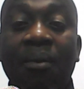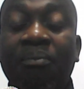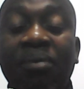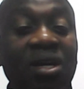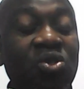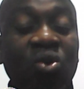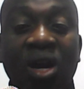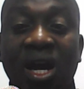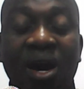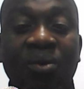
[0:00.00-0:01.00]
pray so
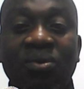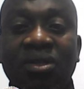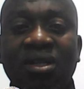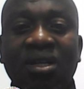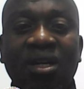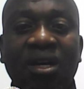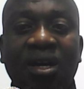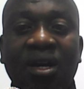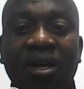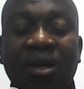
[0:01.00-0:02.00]
loud,
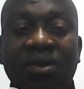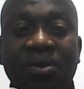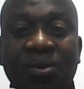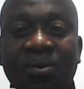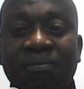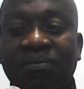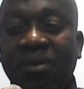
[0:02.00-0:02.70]
you know.